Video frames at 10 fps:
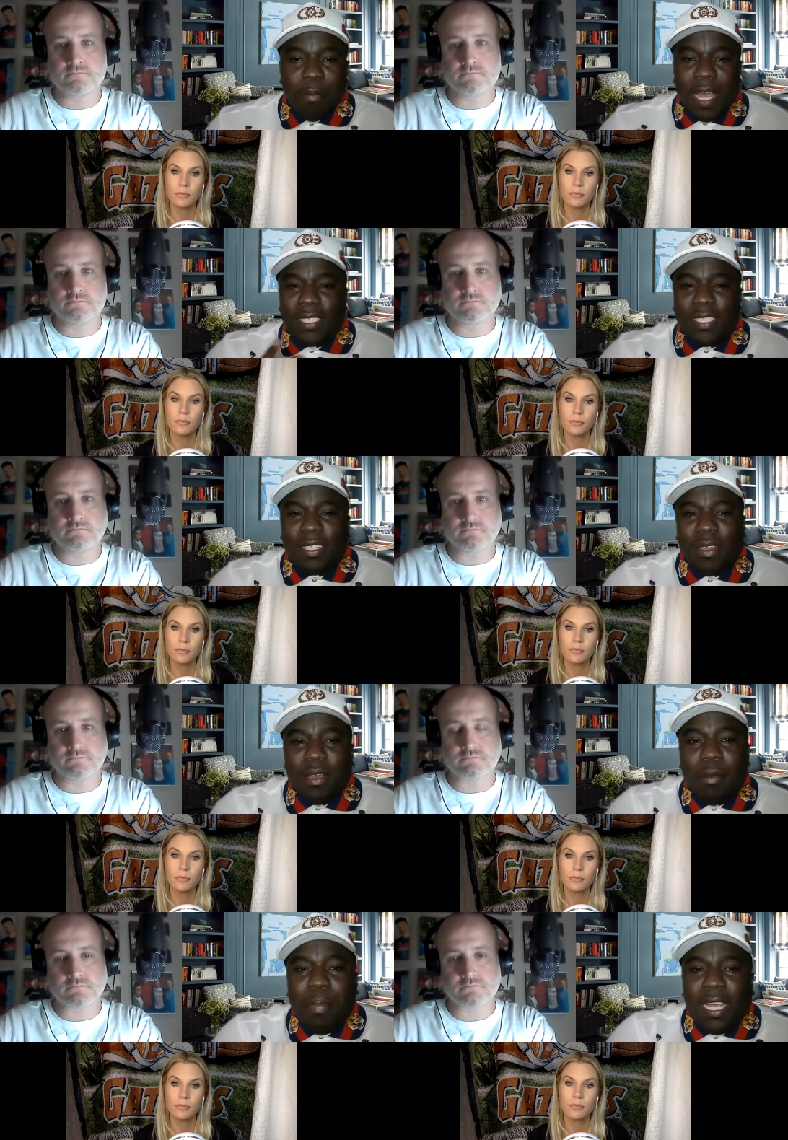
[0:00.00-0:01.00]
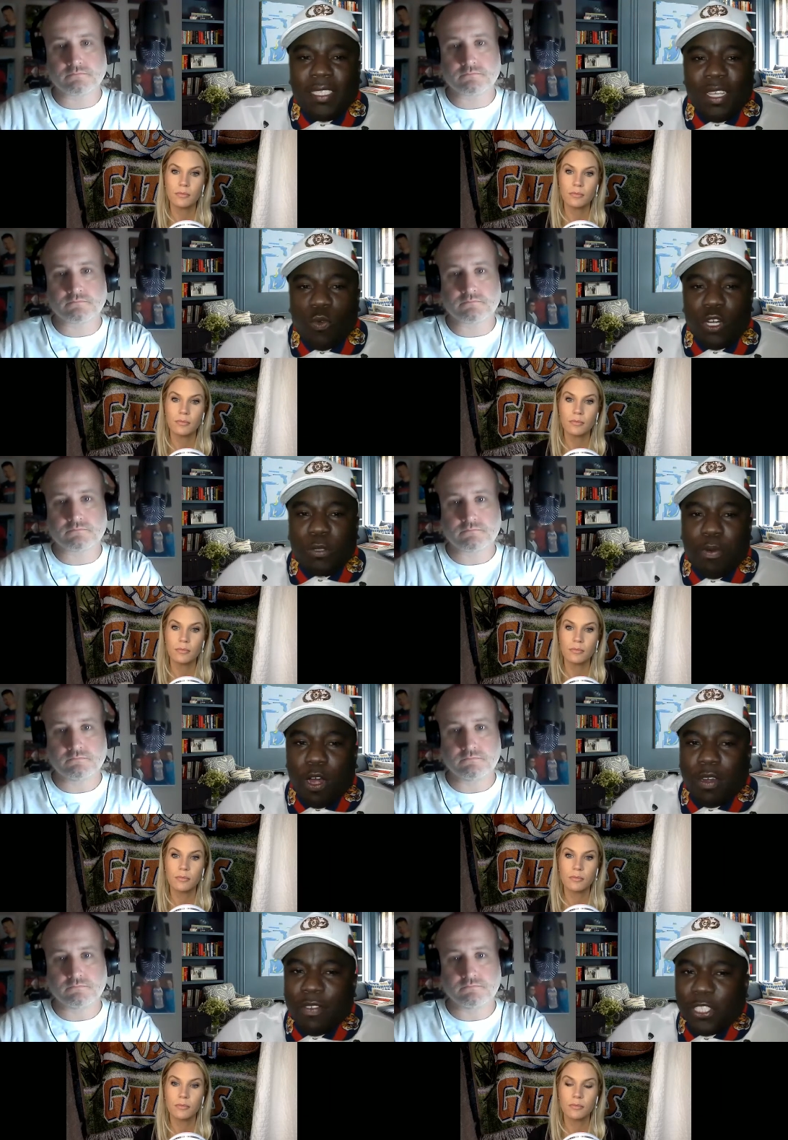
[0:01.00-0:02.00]
Speaker 1: Best, best and worst
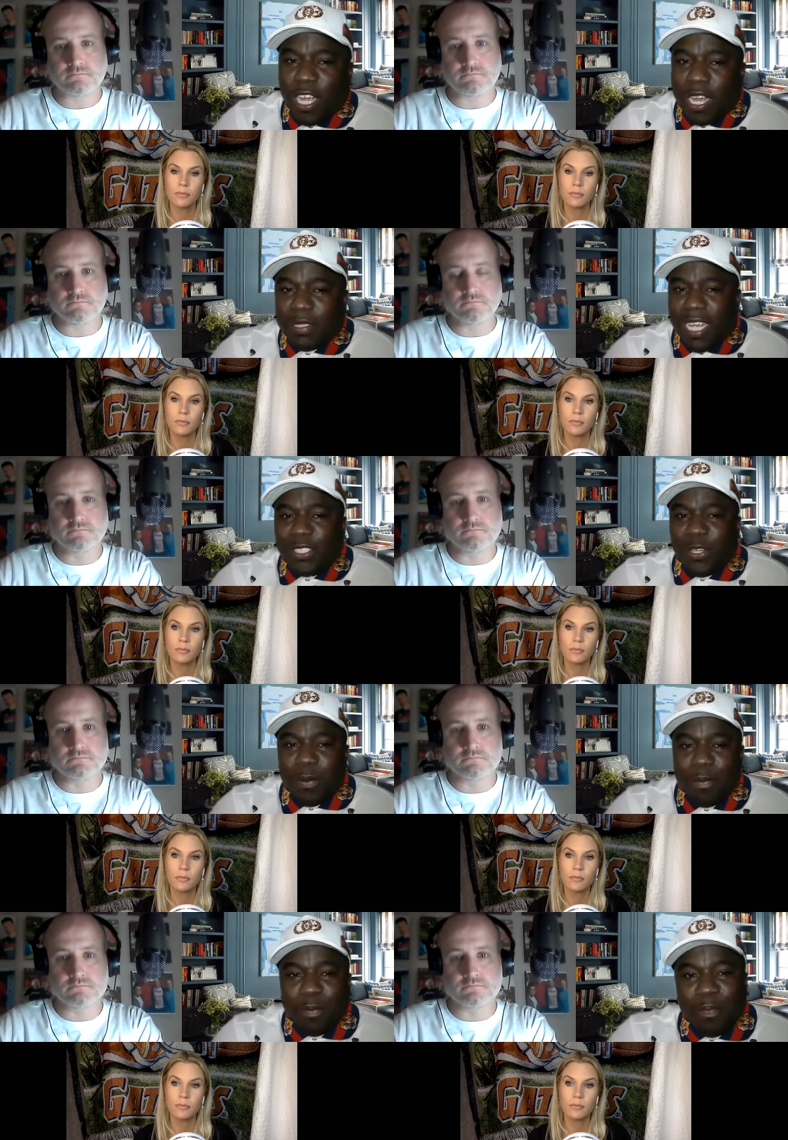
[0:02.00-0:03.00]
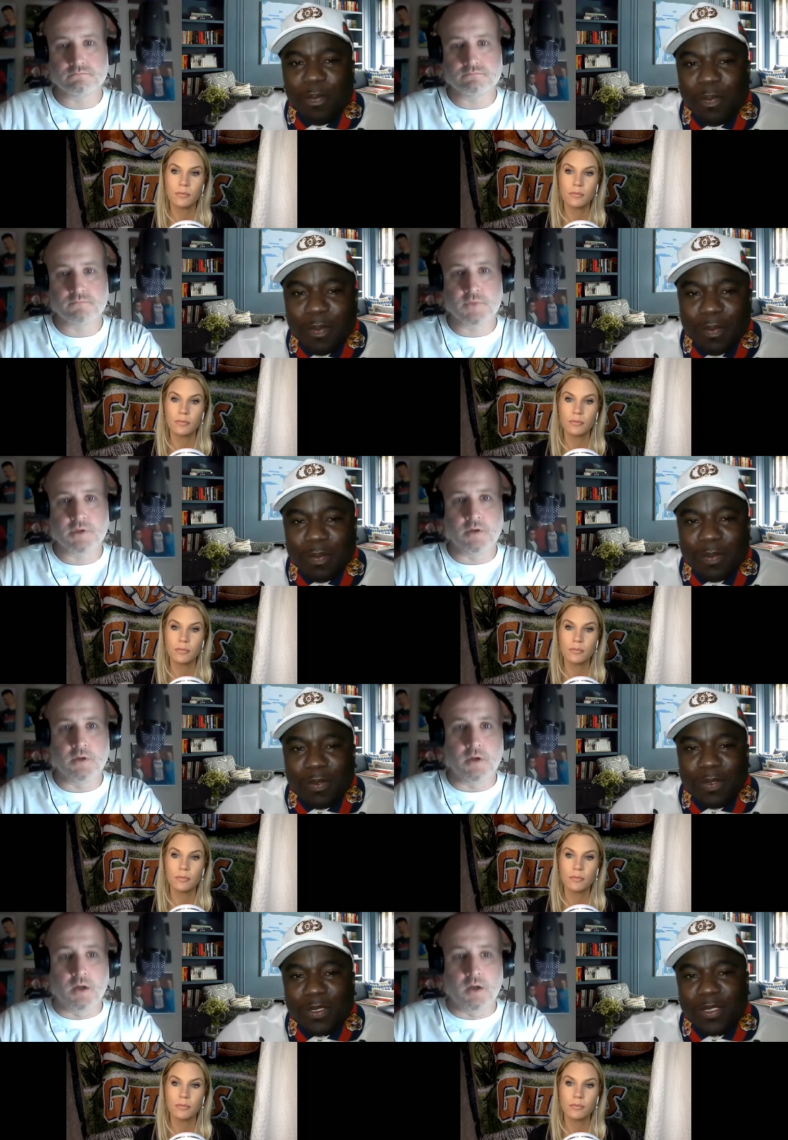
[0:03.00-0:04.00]
part of your job, Zaslow.
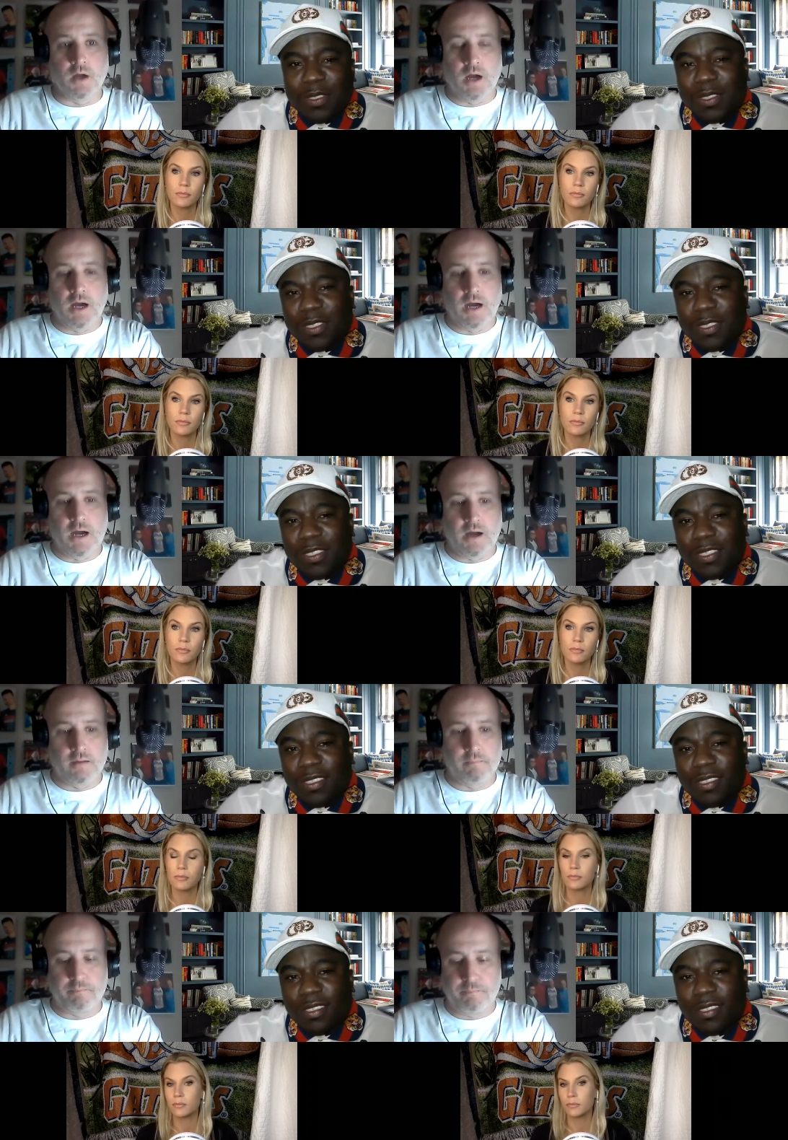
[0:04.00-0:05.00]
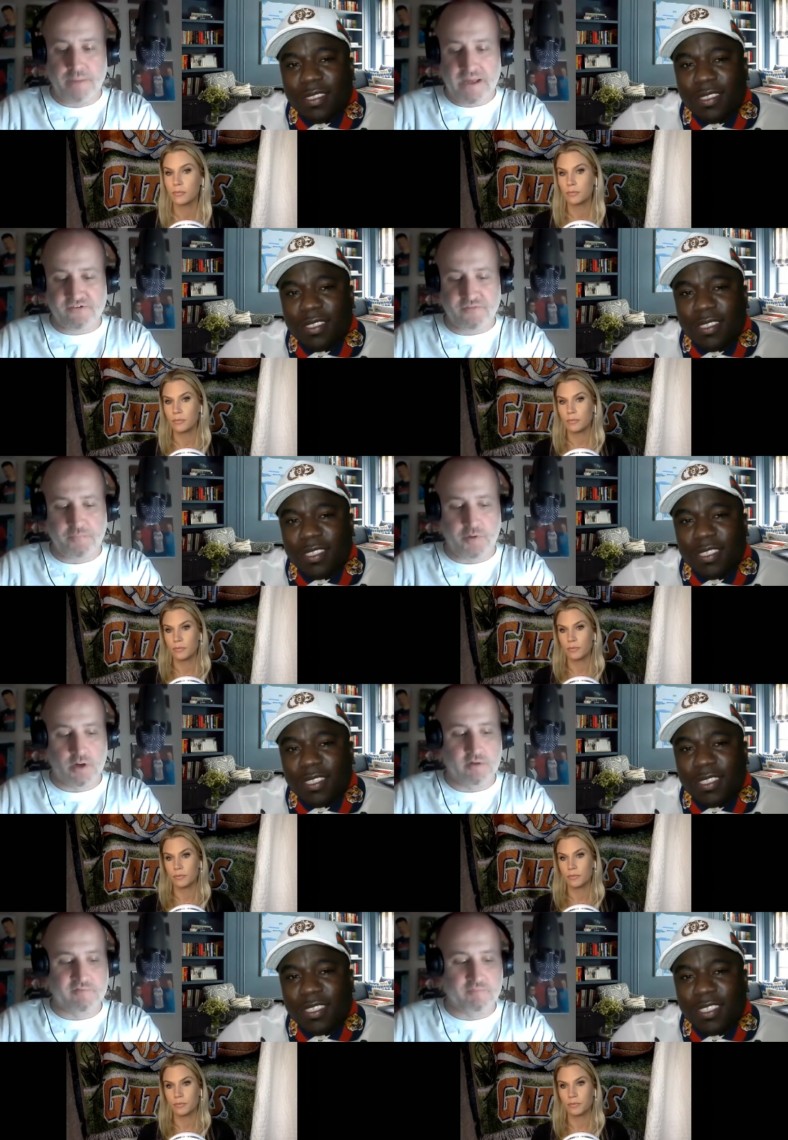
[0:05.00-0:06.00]
Speaker 2: Uh, best
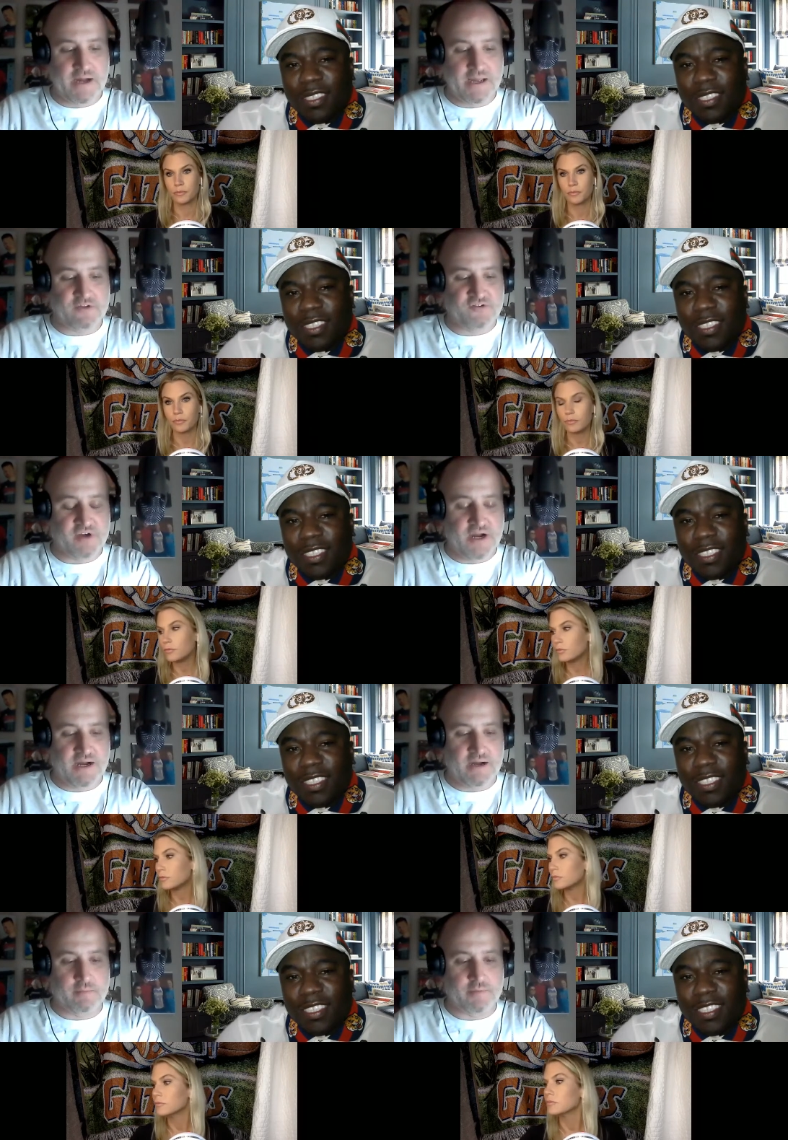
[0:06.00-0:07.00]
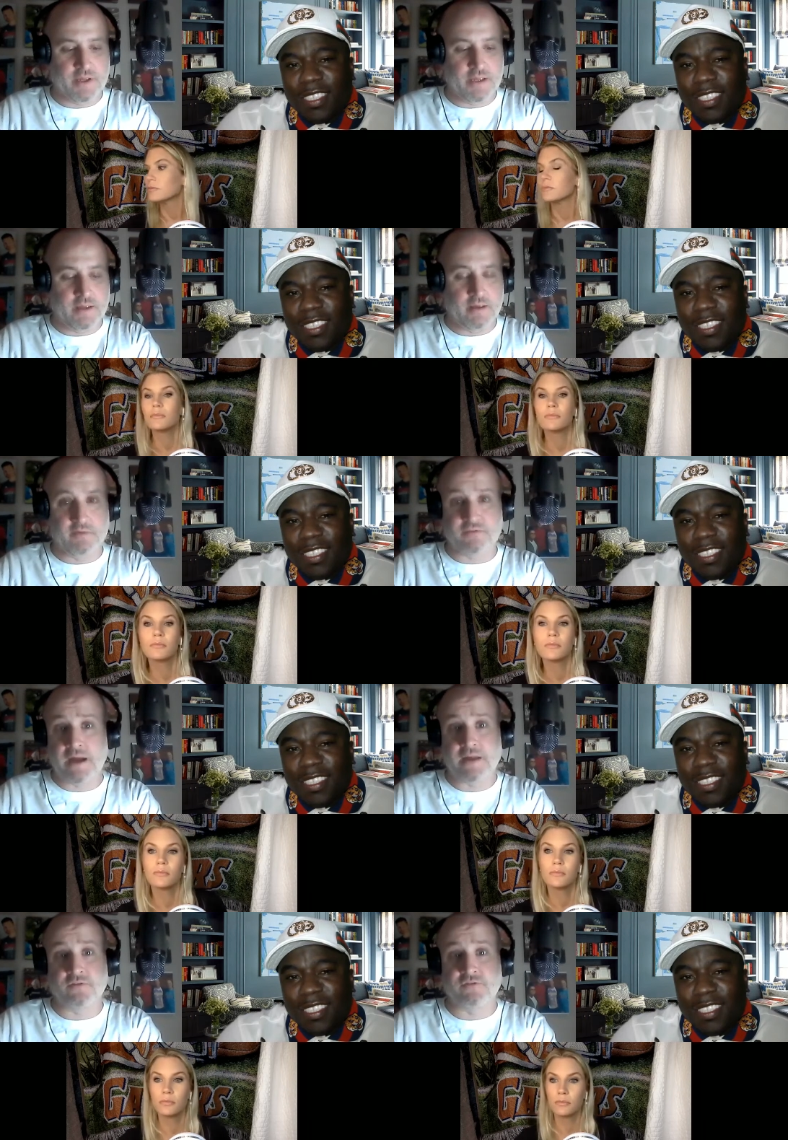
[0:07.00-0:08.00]
part of my job is
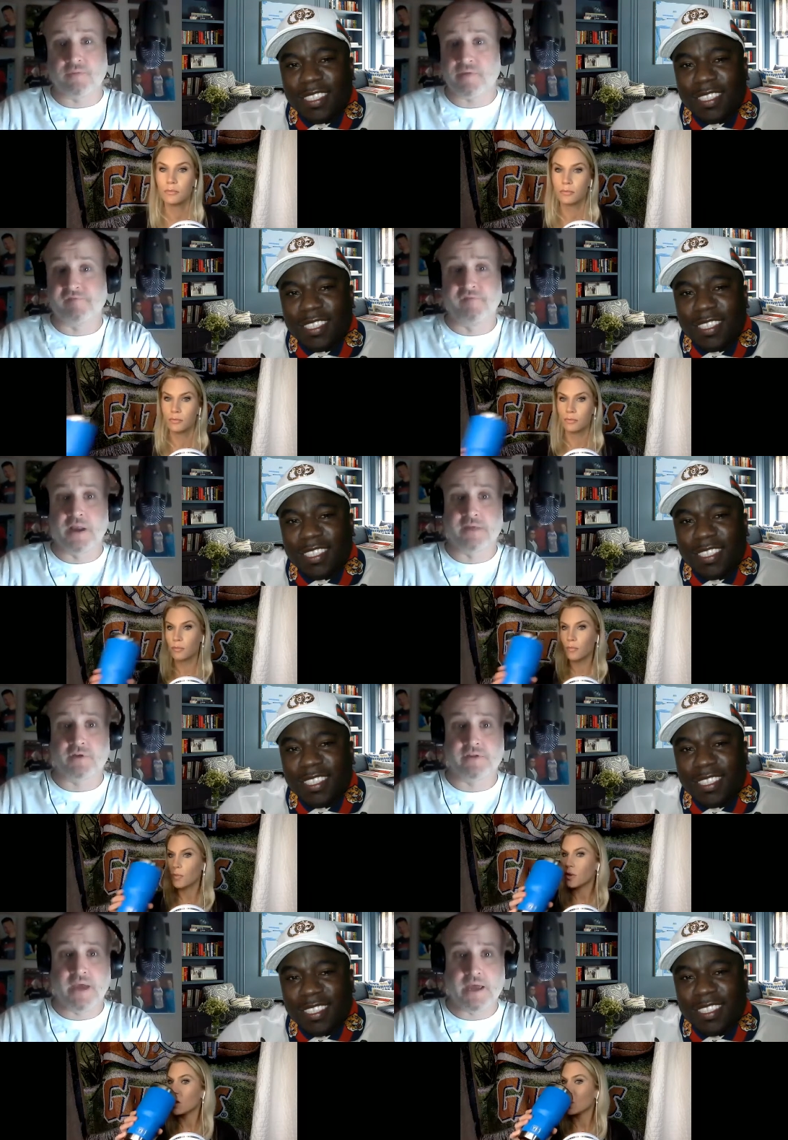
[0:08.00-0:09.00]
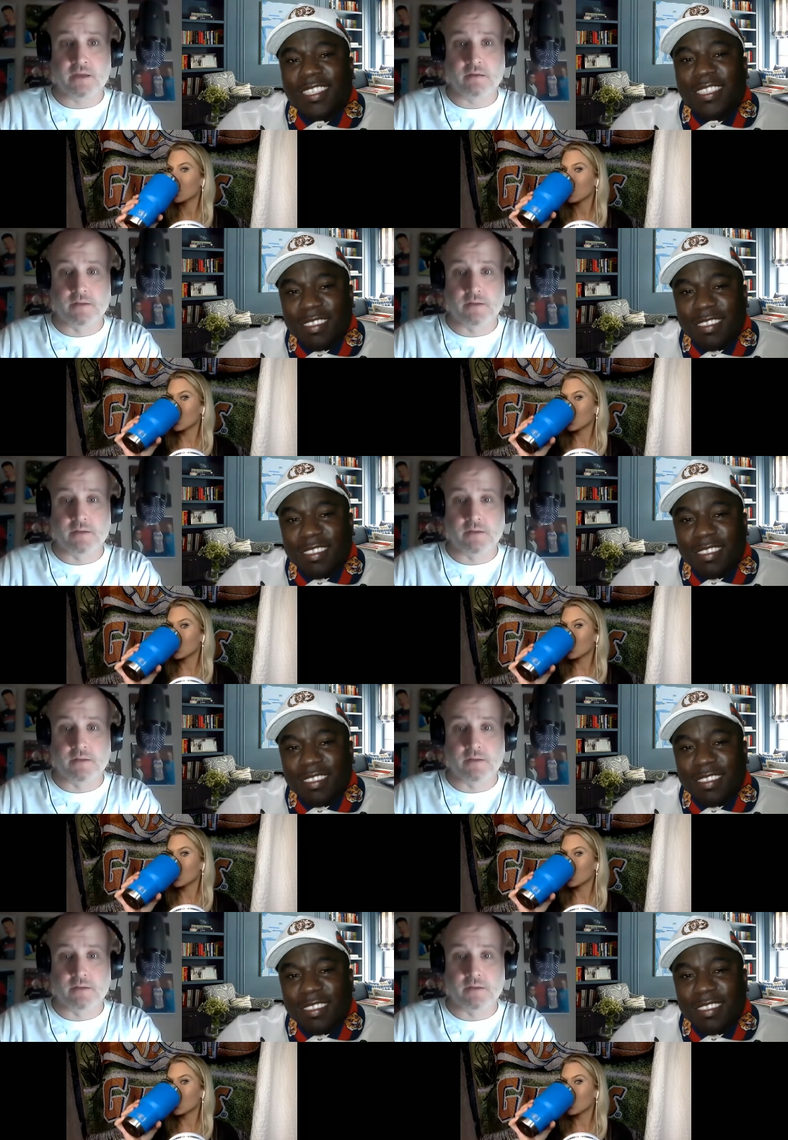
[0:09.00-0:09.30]
I do something fun every day.